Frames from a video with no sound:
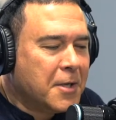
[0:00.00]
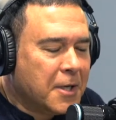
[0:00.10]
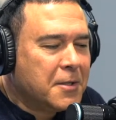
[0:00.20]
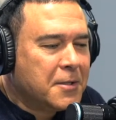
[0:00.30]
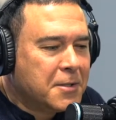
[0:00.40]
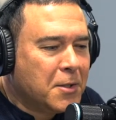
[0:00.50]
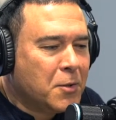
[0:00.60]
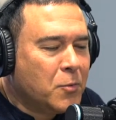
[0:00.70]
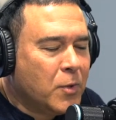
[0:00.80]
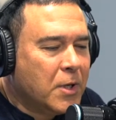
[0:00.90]
okay.
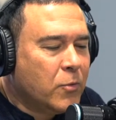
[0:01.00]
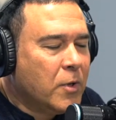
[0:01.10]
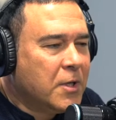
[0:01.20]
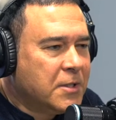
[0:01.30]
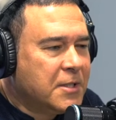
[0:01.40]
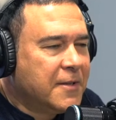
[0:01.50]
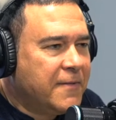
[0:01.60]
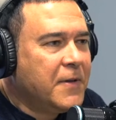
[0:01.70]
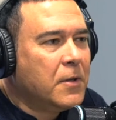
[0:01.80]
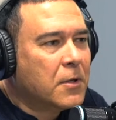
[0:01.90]
So what it was, it's a
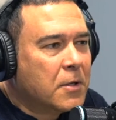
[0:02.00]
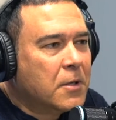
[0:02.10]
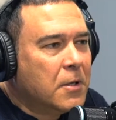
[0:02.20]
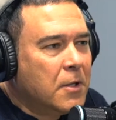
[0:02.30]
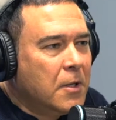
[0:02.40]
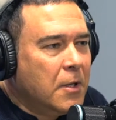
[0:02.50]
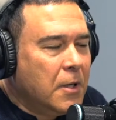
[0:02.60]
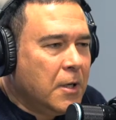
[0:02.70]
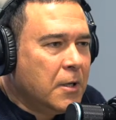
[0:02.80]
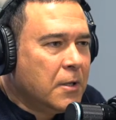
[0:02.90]
filler.
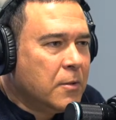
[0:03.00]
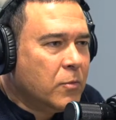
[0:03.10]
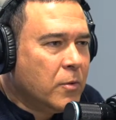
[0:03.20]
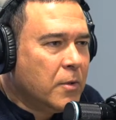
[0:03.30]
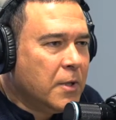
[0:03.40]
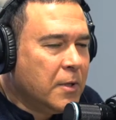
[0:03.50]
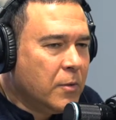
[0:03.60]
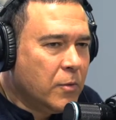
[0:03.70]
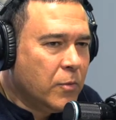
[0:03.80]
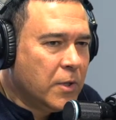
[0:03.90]
And
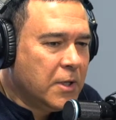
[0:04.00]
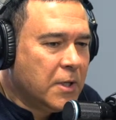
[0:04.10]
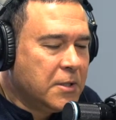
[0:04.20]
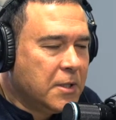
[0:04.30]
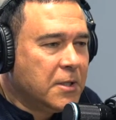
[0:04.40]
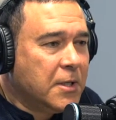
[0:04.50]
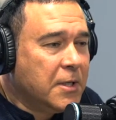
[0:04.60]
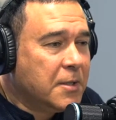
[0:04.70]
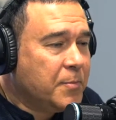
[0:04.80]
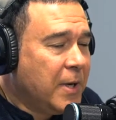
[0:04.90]
and, and what it does, it,
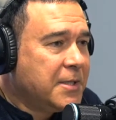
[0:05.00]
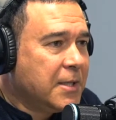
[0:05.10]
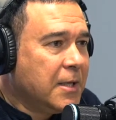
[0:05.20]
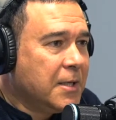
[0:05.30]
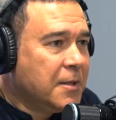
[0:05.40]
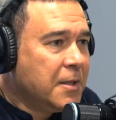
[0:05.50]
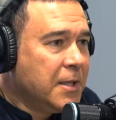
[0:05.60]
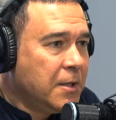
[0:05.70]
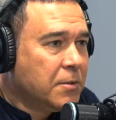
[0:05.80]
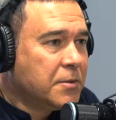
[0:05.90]
it basically
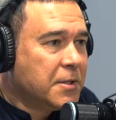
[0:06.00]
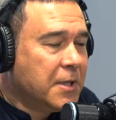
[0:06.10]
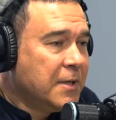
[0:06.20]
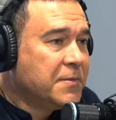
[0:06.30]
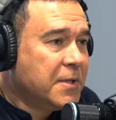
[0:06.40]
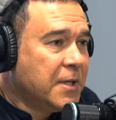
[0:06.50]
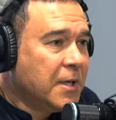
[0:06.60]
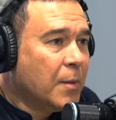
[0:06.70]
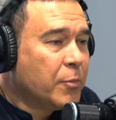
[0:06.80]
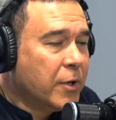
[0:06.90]
yields, gives
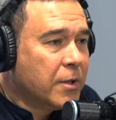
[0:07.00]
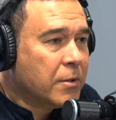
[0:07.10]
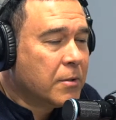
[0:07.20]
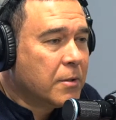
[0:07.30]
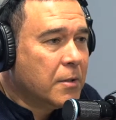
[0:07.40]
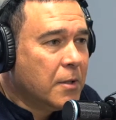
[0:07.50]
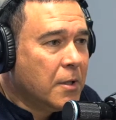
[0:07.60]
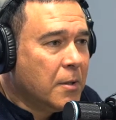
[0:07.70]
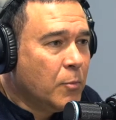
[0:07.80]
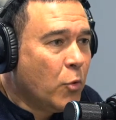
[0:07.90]
the operator
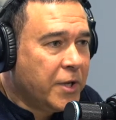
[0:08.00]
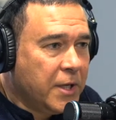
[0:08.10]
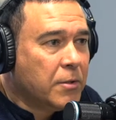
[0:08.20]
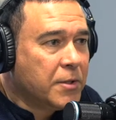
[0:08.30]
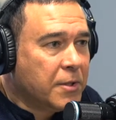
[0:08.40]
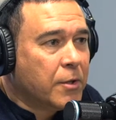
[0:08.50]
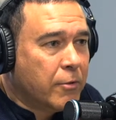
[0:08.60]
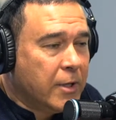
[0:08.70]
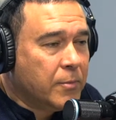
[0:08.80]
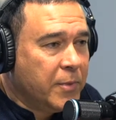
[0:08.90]
uh, more yield in their
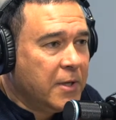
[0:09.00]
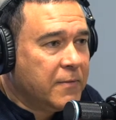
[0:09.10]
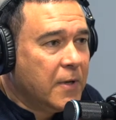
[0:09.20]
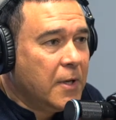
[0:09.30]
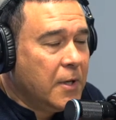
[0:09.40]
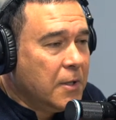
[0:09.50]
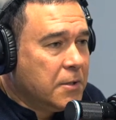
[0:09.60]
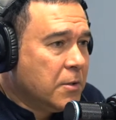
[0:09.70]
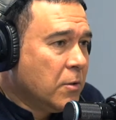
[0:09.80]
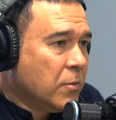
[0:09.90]
ground beef.
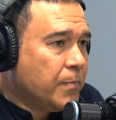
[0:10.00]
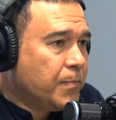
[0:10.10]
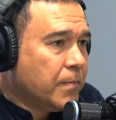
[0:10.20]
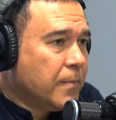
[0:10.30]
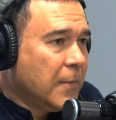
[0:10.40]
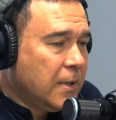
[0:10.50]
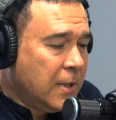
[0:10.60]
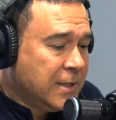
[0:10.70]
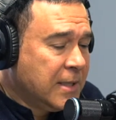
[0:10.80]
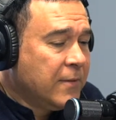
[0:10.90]
So
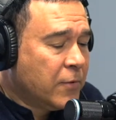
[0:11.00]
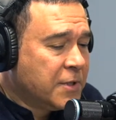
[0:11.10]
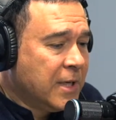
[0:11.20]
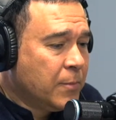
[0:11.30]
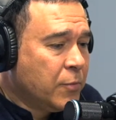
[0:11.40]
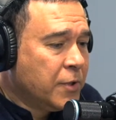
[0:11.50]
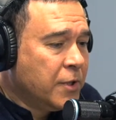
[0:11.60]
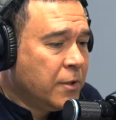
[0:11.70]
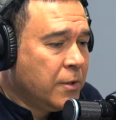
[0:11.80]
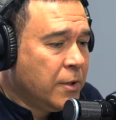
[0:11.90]
let's say, for example,
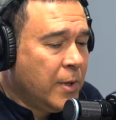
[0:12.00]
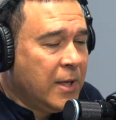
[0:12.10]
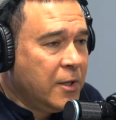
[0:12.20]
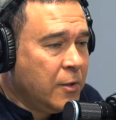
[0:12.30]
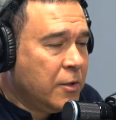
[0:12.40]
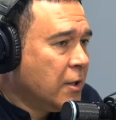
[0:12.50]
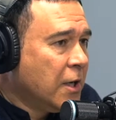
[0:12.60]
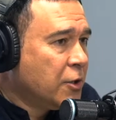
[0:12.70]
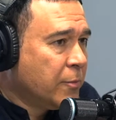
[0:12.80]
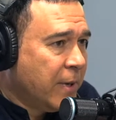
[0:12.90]
you you ha you cook
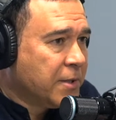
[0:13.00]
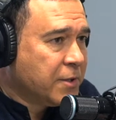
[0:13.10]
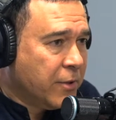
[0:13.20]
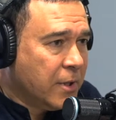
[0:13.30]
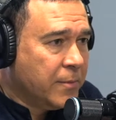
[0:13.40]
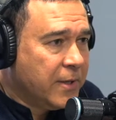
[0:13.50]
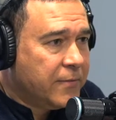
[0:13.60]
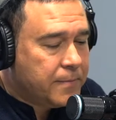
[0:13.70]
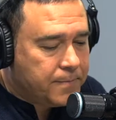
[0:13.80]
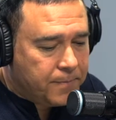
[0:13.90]
one hundred pounds of ground beef.
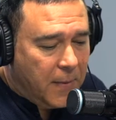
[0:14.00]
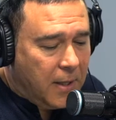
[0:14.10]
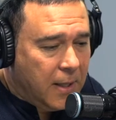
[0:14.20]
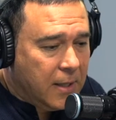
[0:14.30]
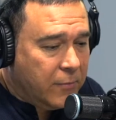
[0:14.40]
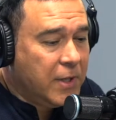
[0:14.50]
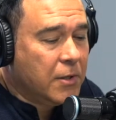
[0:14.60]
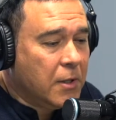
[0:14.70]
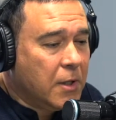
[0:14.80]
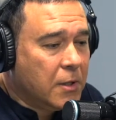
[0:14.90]
Uh-huh. And if we cook
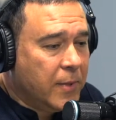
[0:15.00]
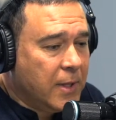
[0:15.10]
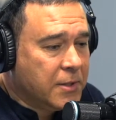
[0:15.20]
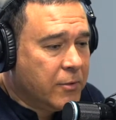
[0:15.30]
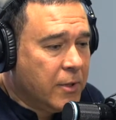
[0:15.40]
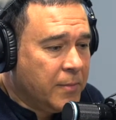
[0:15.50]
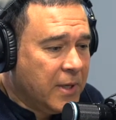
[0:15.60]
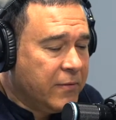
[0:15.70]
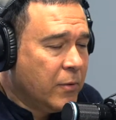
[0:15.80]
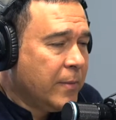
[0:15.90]
one hundred pounds of ground
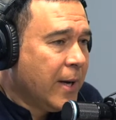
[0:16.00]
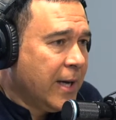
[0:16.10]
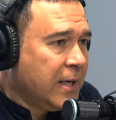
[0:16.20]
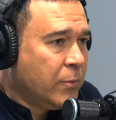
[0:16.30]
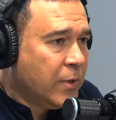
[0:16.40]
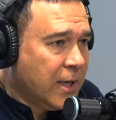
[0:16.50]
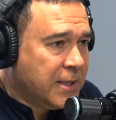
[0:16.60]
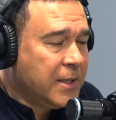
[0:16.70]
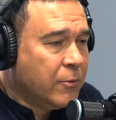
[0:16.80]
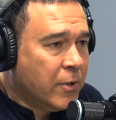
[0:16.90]
beef and we buy eighty-one
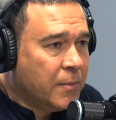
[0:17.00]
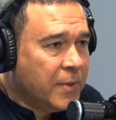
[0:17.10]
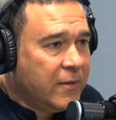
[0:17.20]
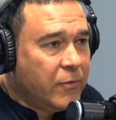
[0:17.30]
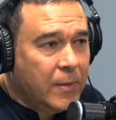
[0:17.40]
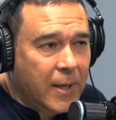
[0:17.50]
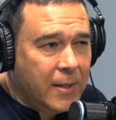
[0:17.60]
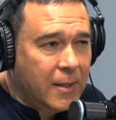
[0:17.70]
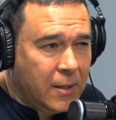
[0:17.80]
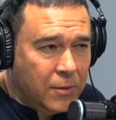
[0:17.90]
nineteen ground beef, we
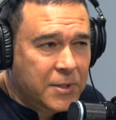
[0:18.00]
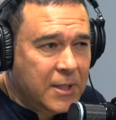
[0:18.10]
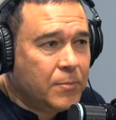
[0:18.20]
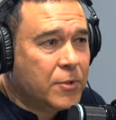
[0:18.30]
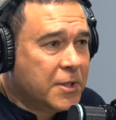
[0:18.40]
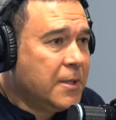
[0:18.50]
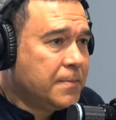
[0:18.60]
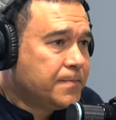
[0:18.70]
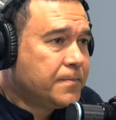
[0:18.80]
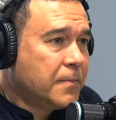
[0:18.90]
may lose ten percent,
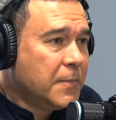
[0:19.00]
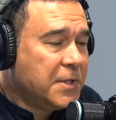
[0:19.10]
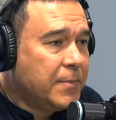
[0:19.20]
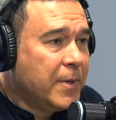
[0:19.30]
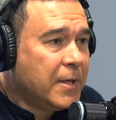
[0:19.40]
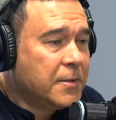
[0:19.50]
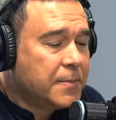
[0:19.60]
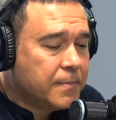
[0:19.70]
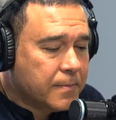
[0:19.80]
uh-huh, pounds.